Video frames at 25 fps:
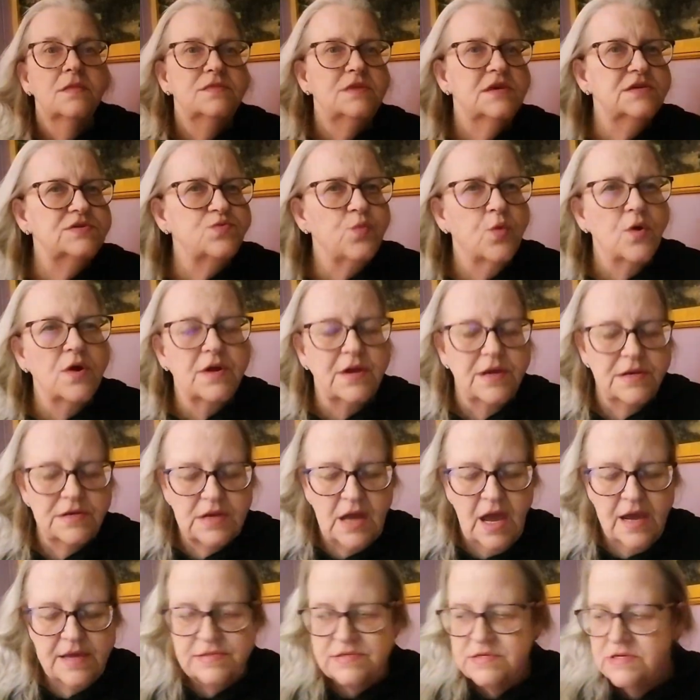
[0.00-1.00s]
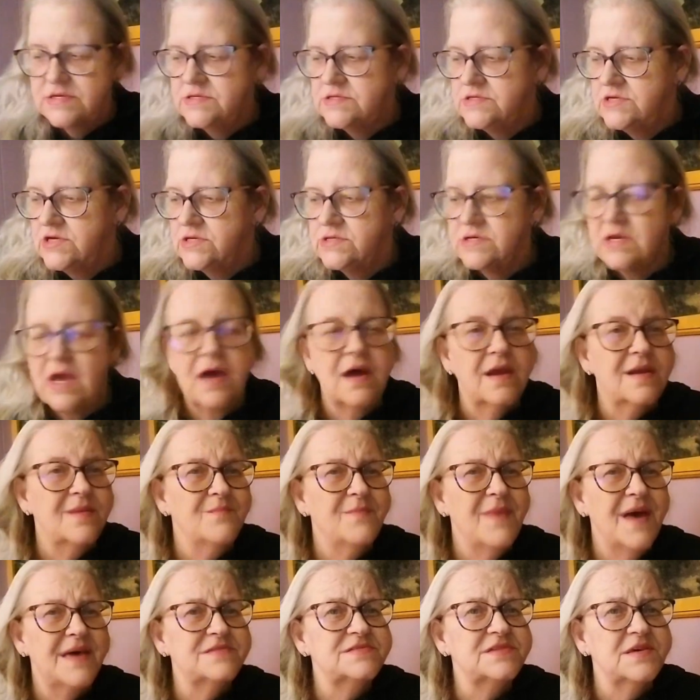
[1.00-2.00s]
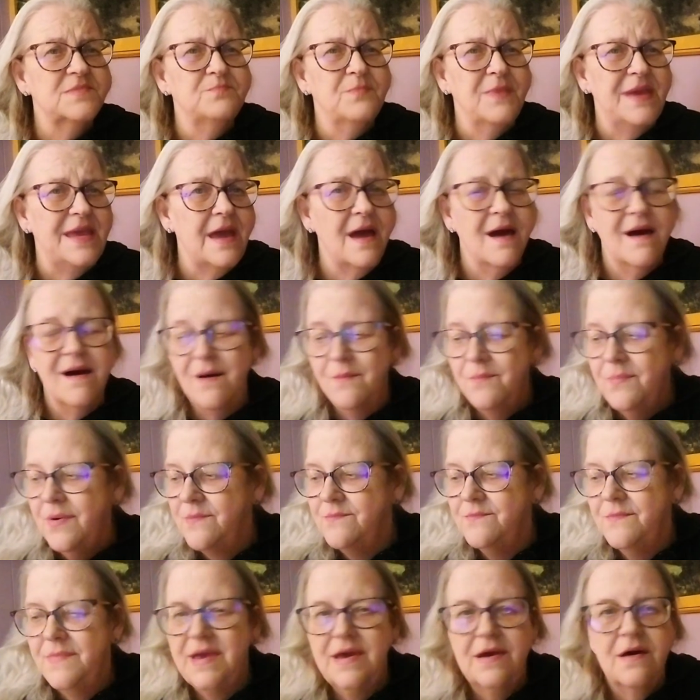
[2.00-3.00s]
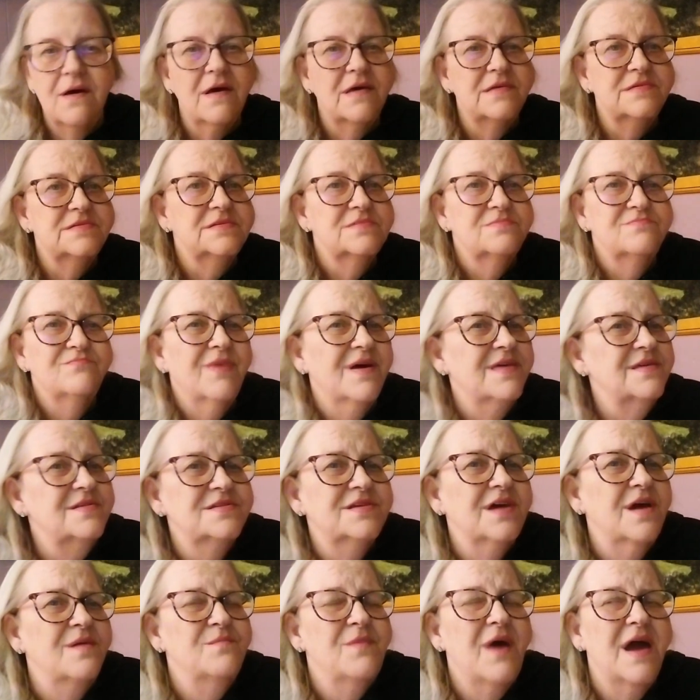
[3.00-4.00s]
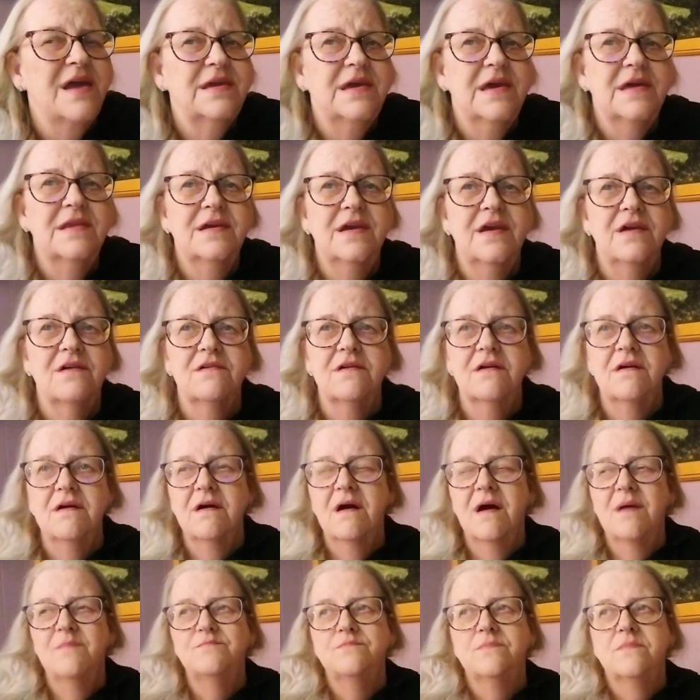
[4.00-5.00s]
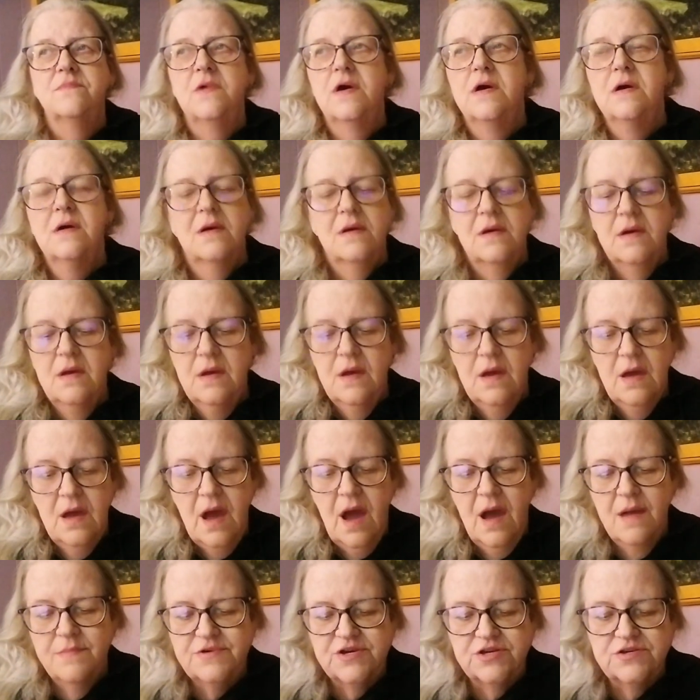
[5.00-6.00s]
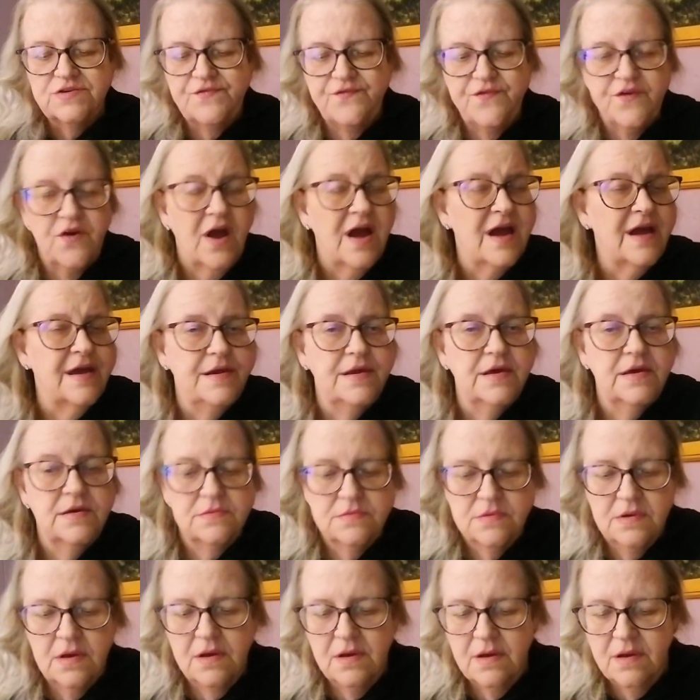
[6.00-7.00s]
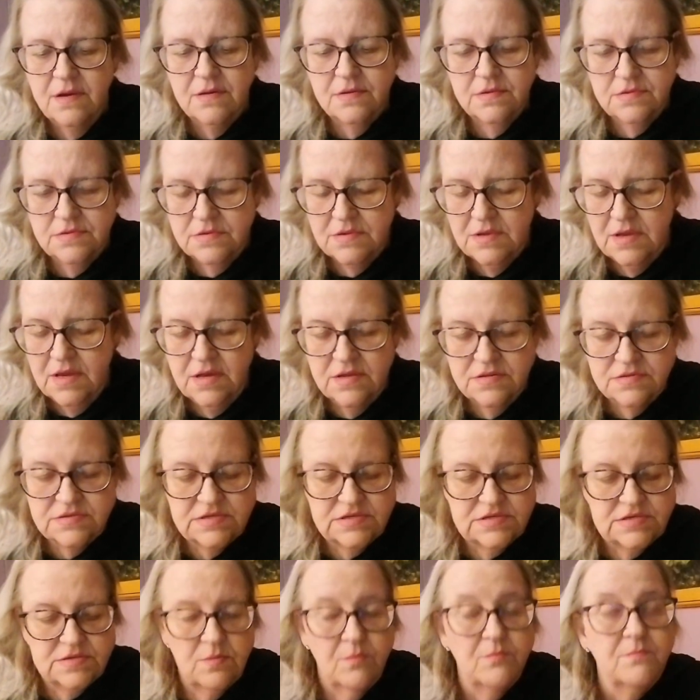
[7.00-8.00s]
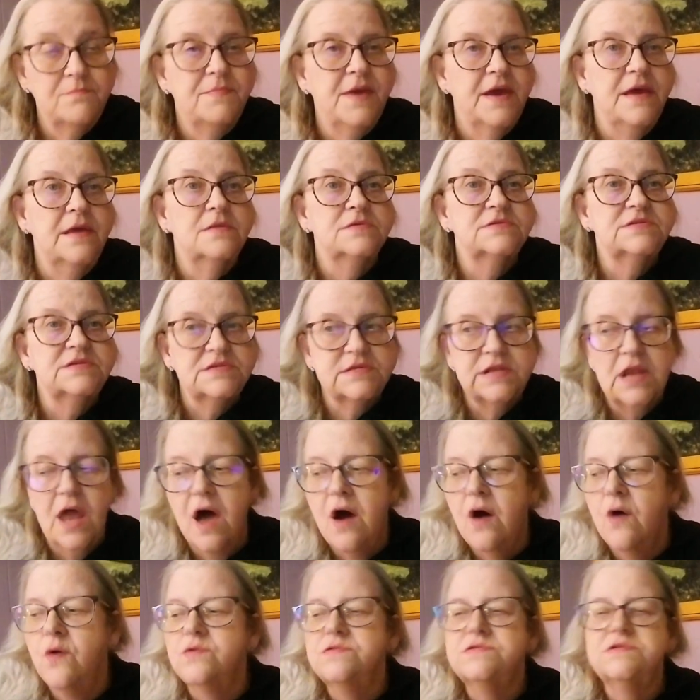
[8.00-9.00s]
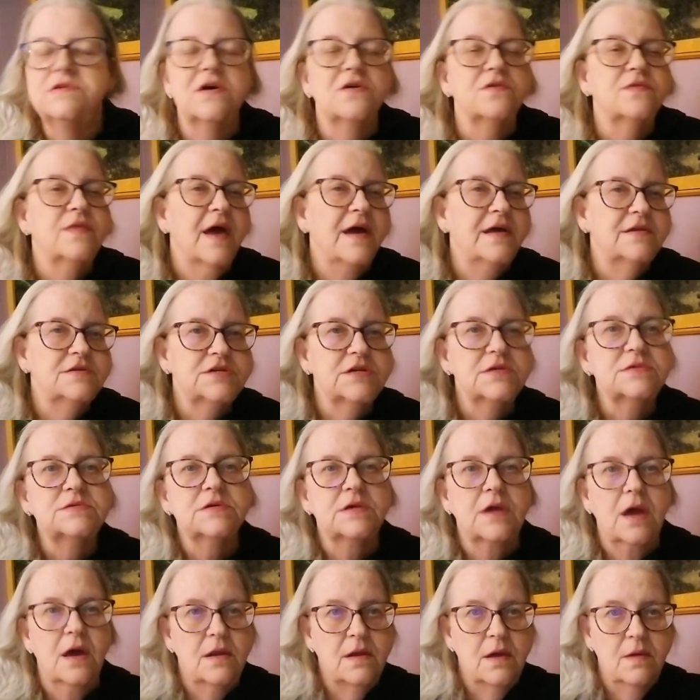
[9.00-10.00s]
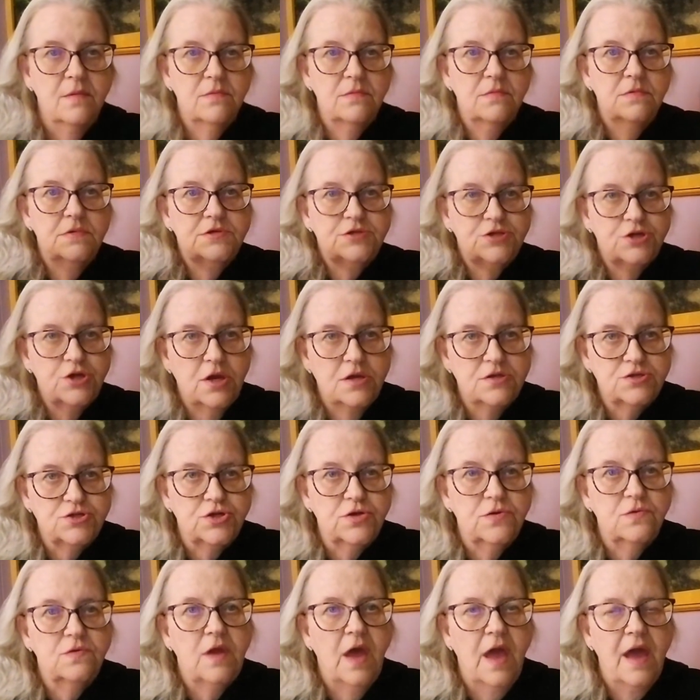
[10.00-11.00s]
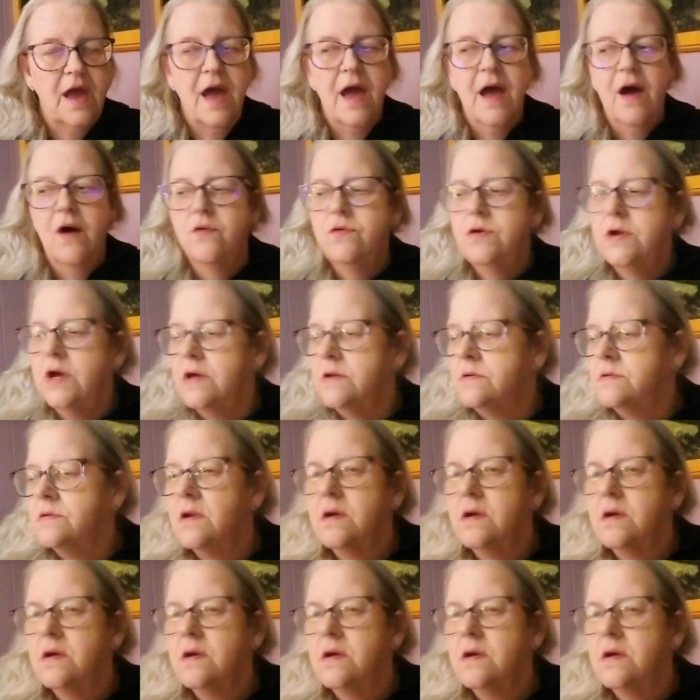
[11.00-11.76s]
this working nights is just kind of messing me up because by the time I get here, I'm just fried. It's been slow, so that just kind of shuts you down. And